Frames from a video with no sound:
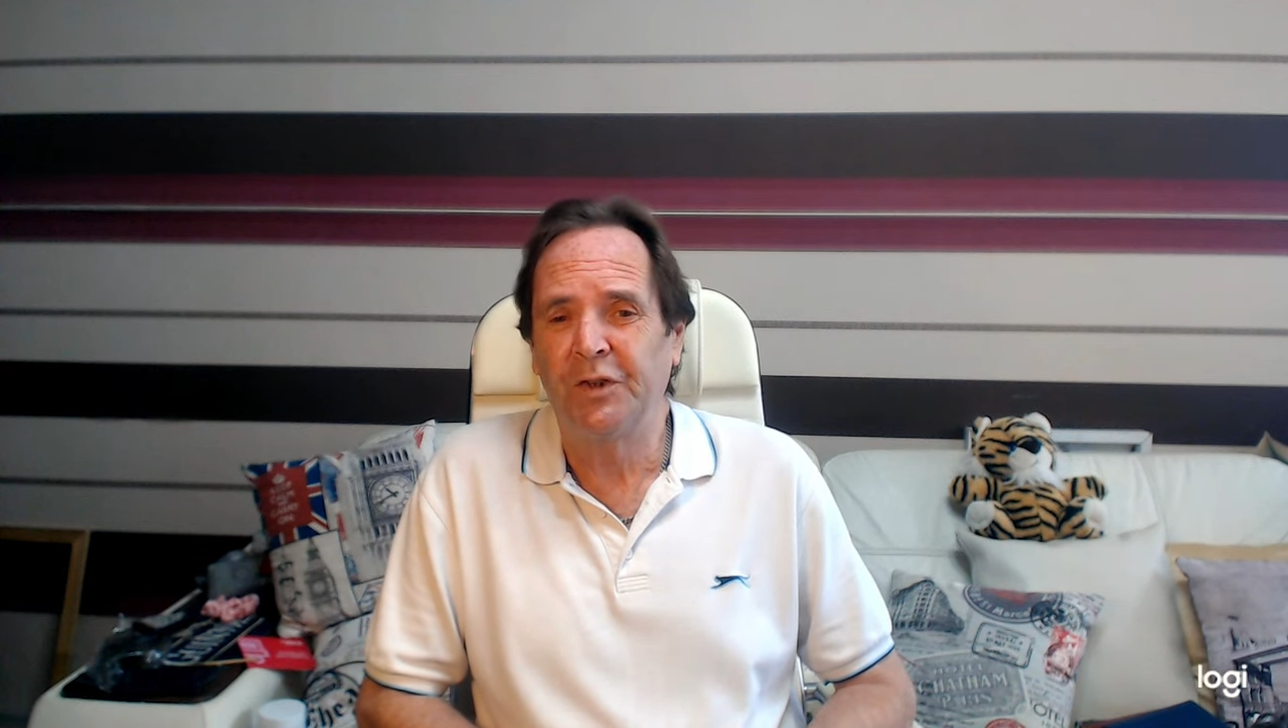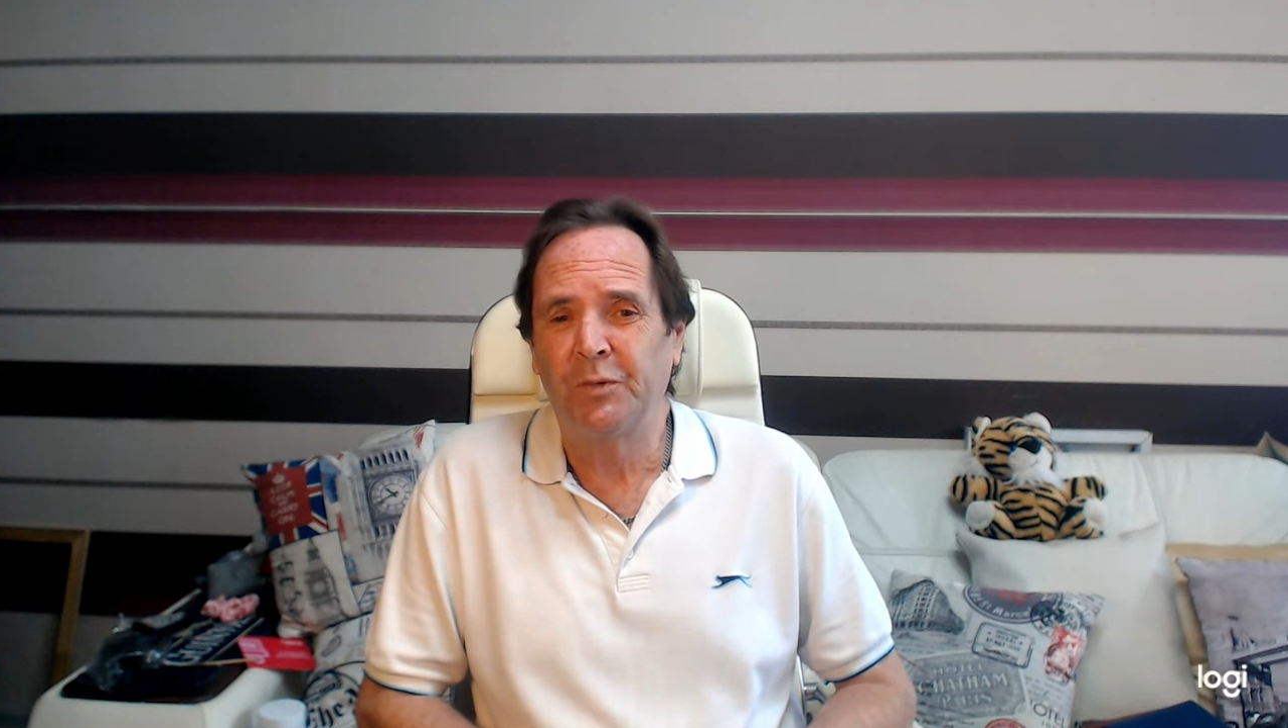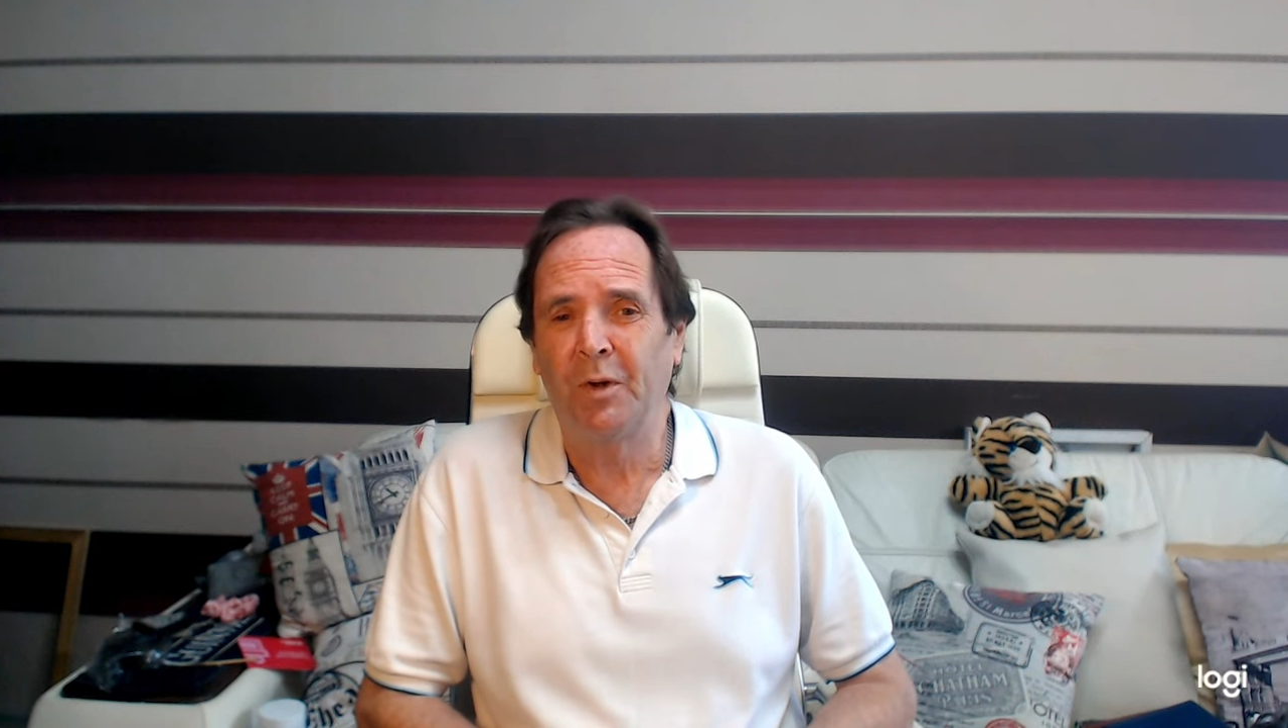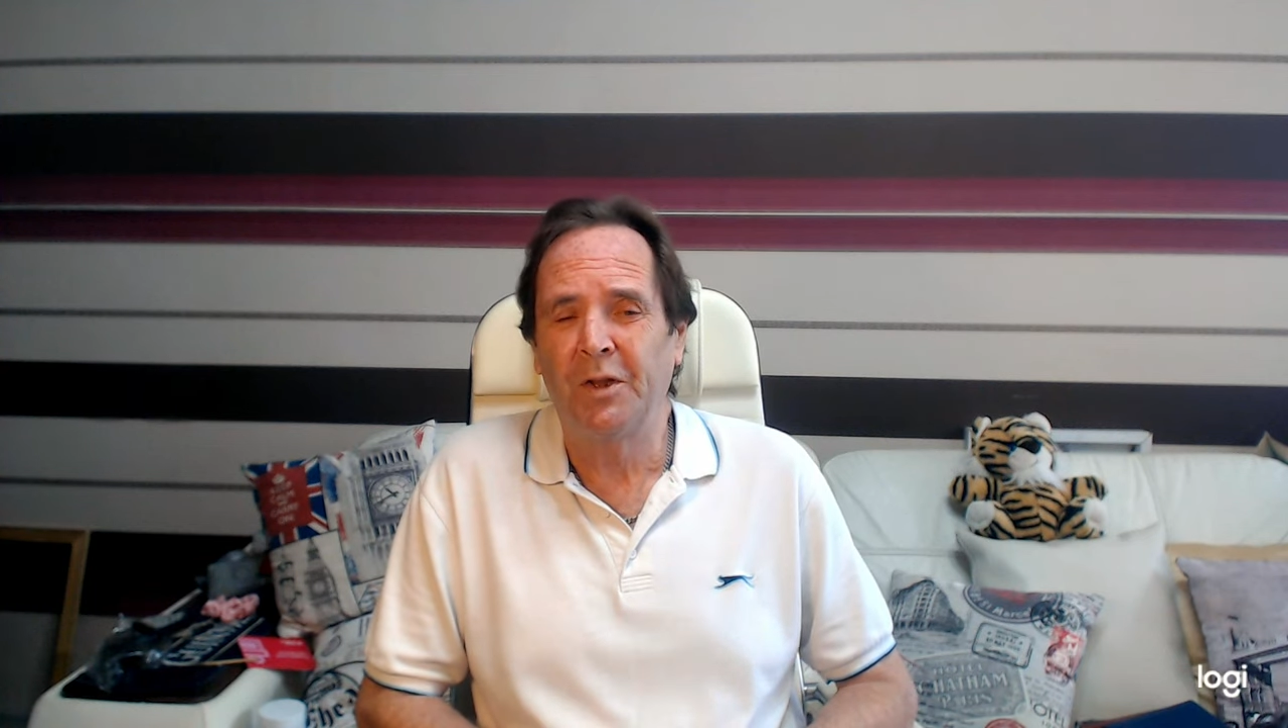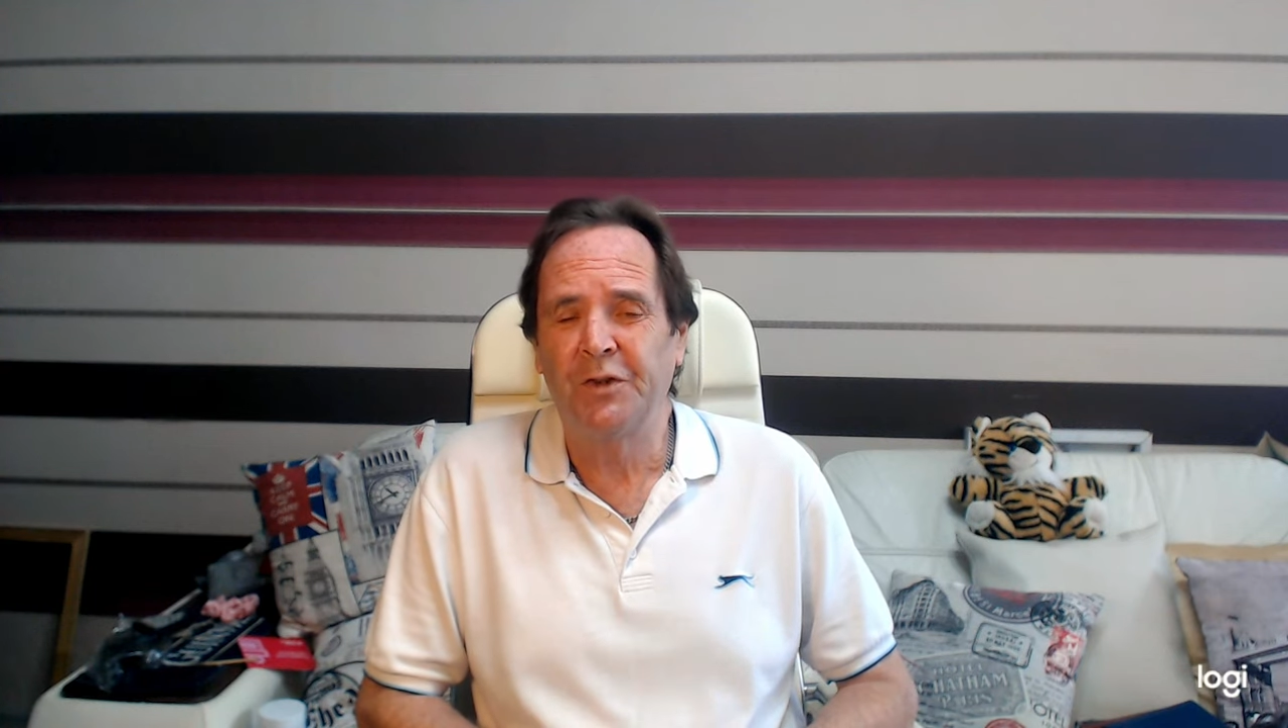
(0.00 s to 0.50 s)
as
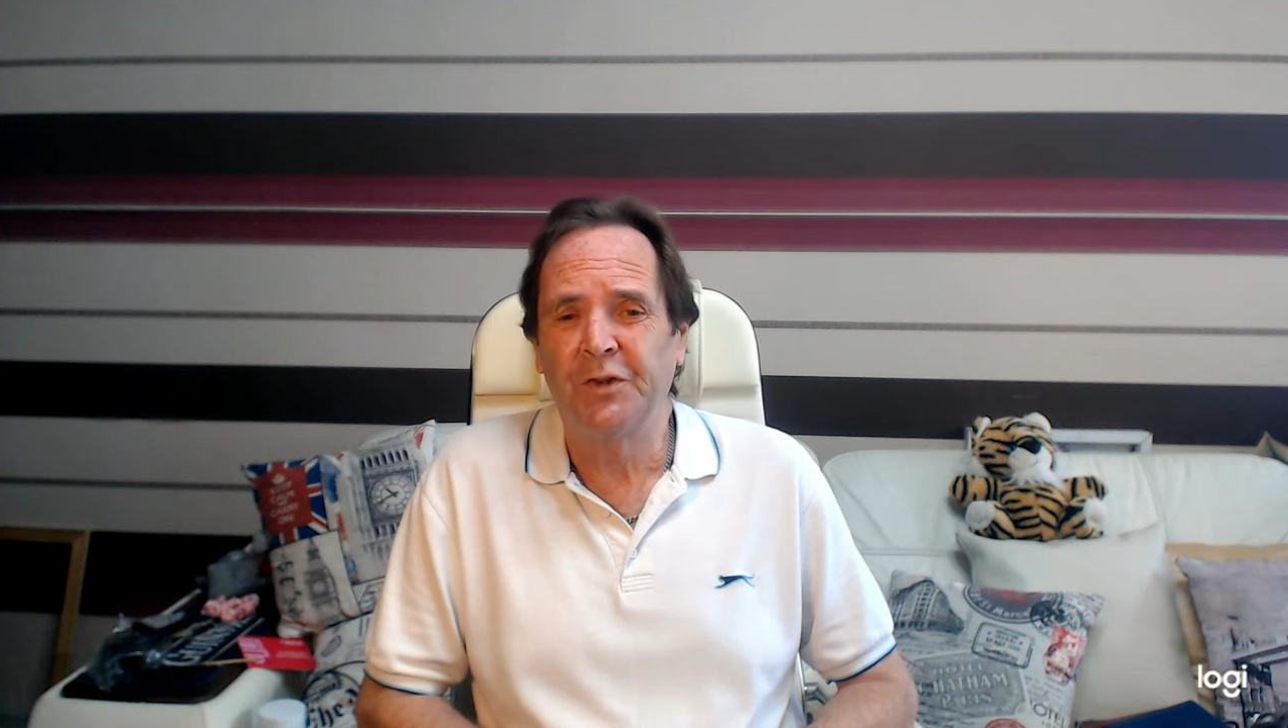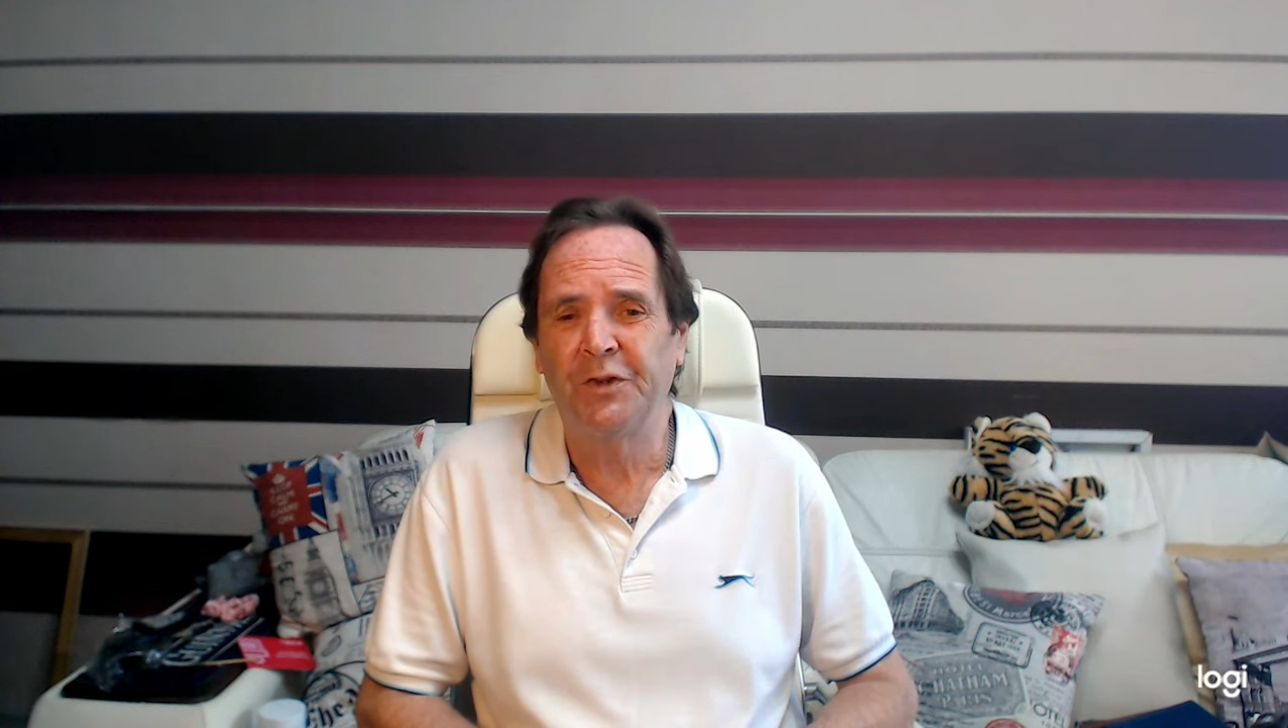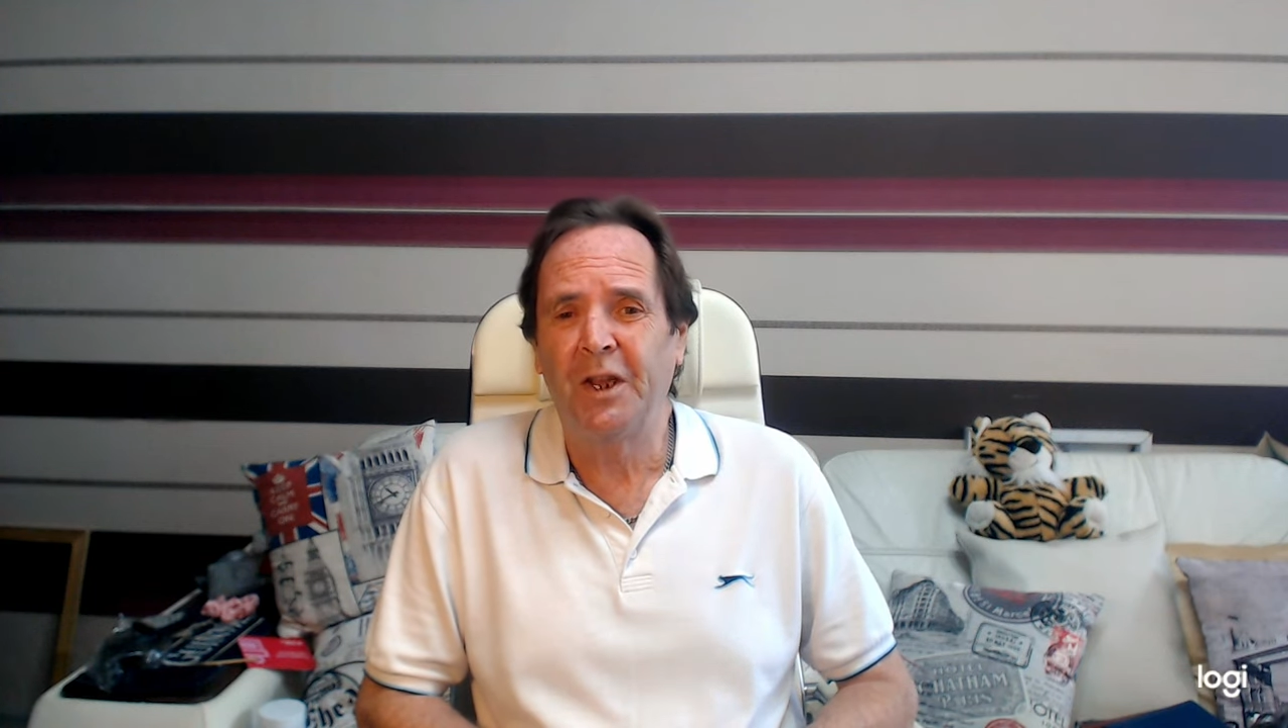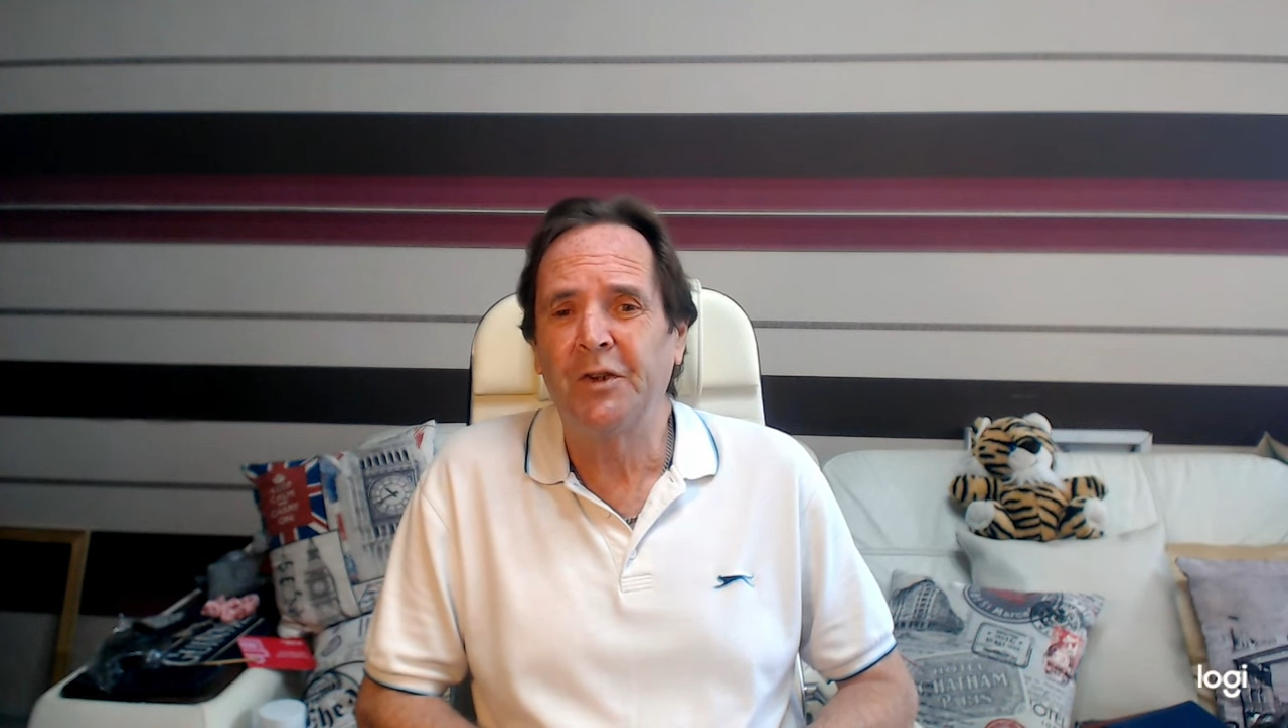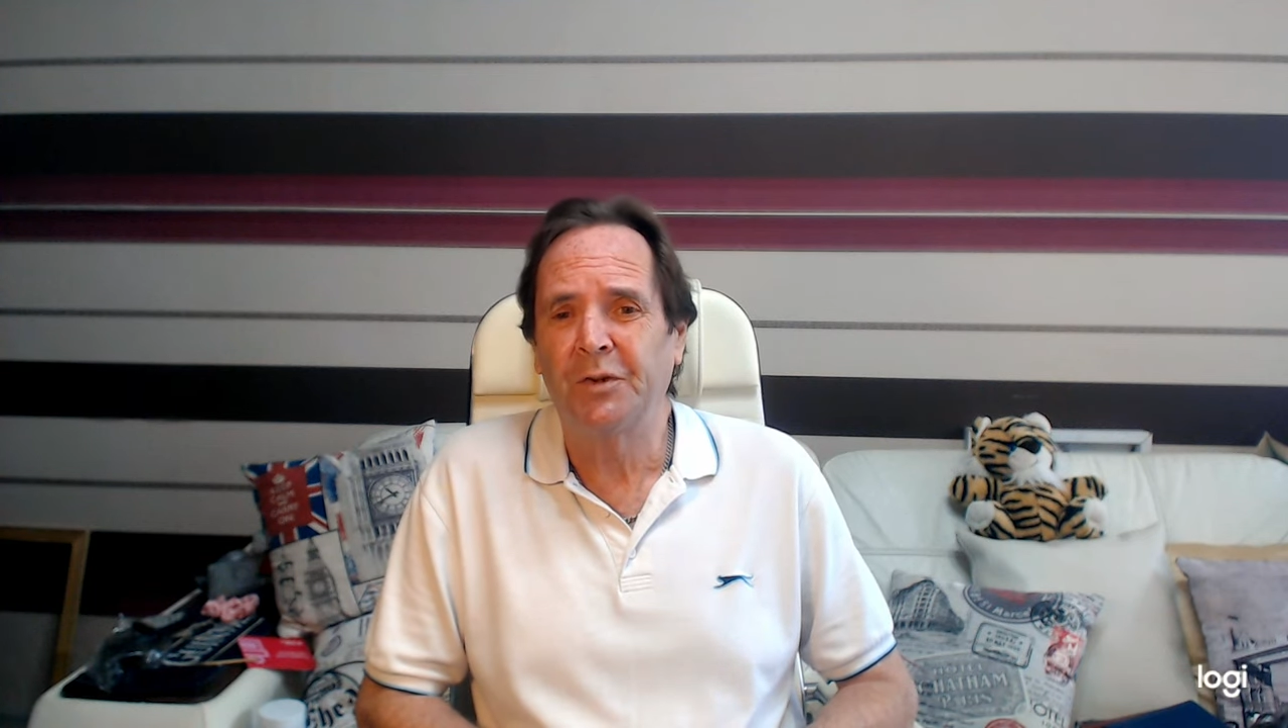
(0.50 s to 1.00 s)
well as the
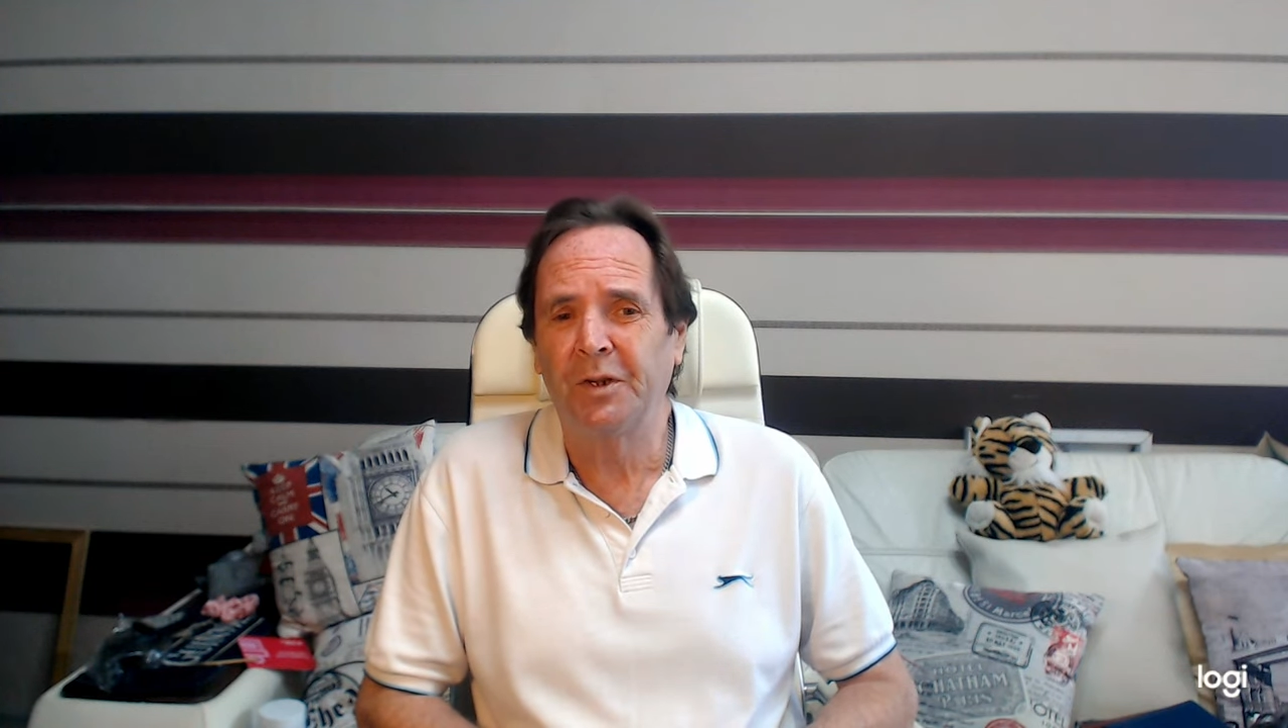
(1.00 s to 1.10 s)
Central